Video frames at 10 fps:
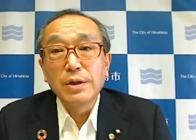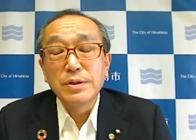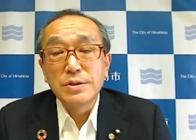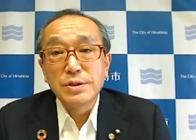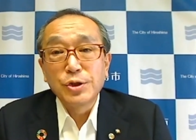
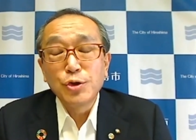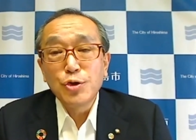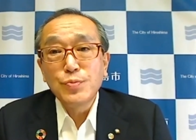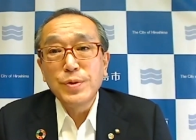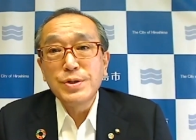So
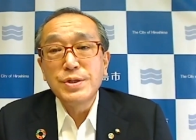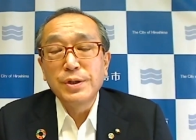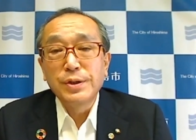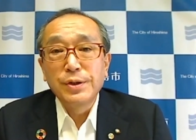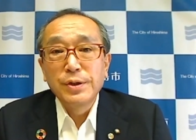vis-a-vis
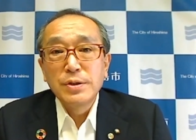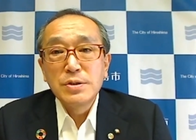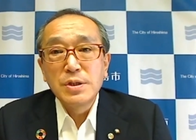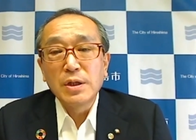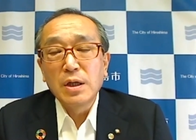China,
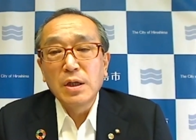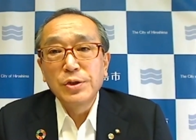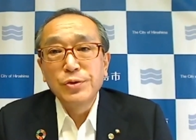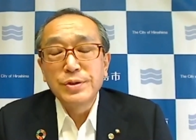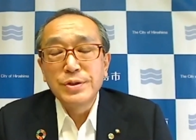
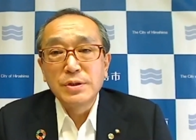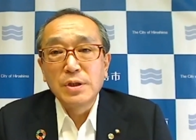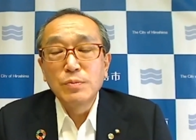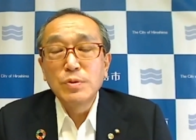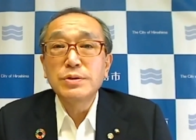the
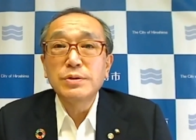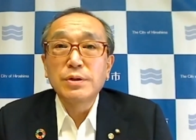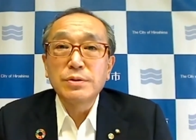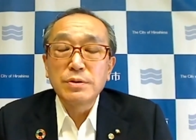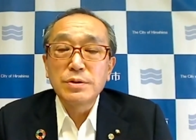city of
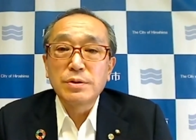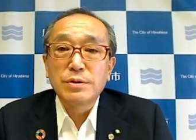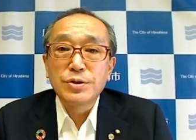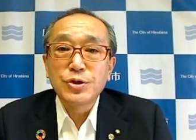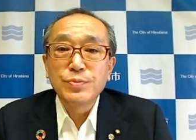Hiroshima,
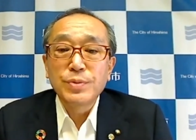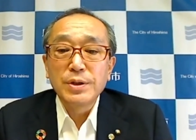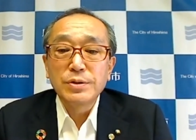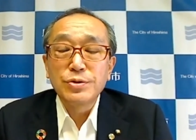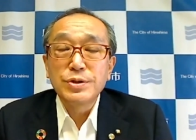
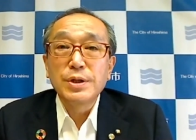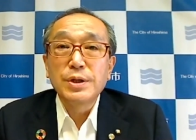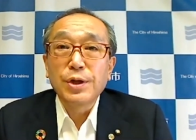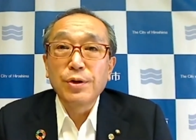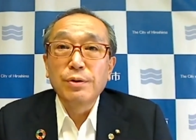
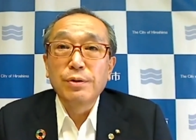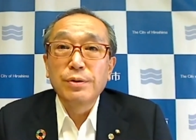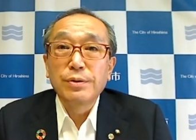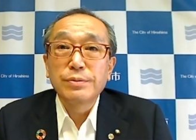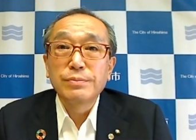we have
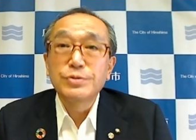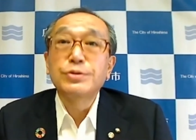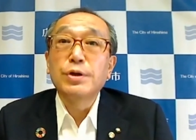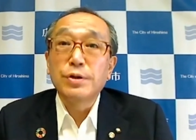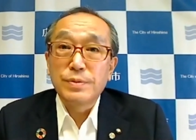a
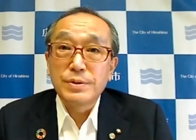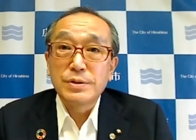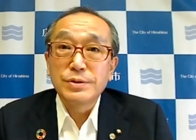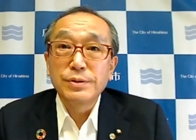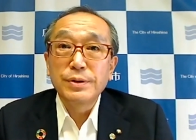sister
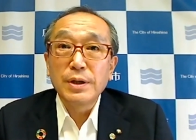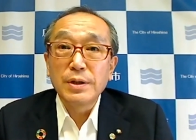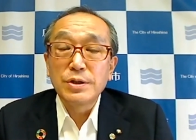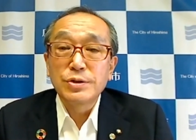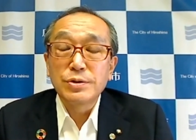
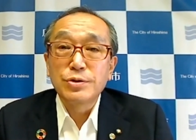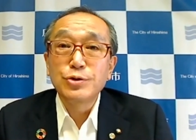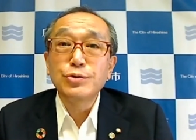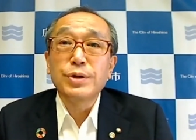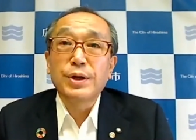
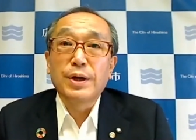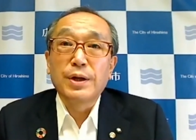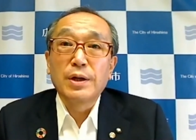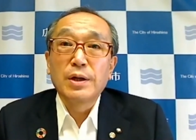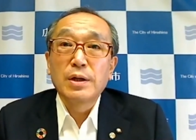relationship
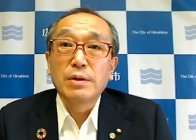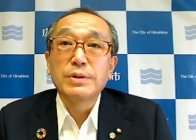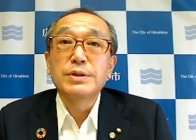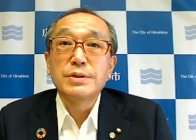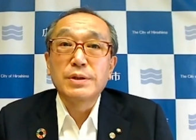with
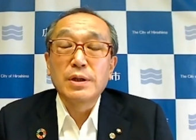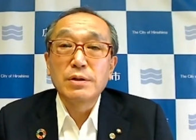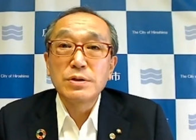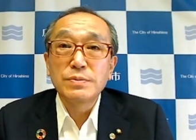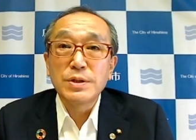6
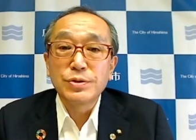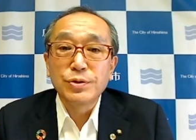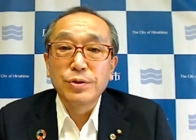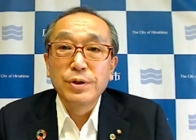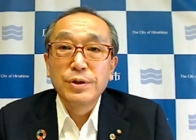cities
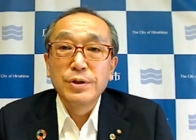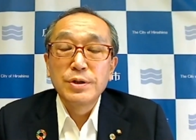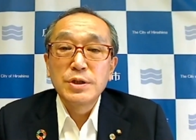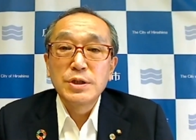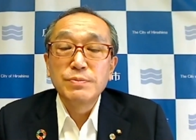around the
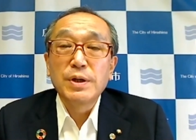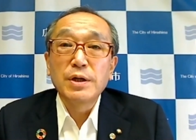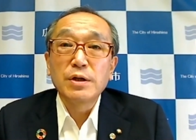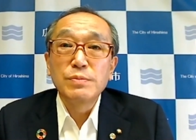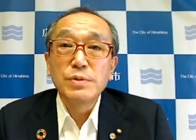world, and
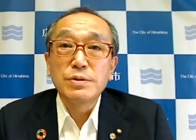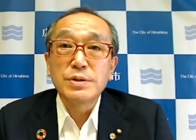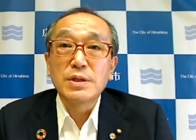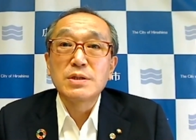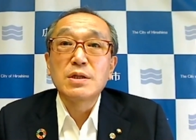one of them is
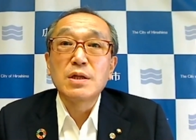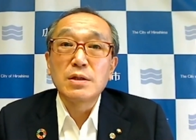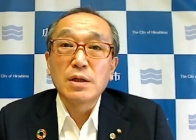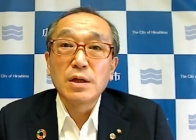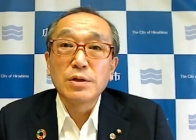
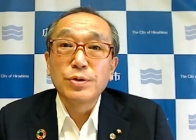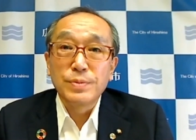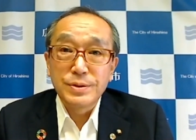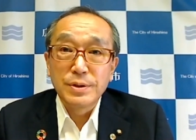Chongqing.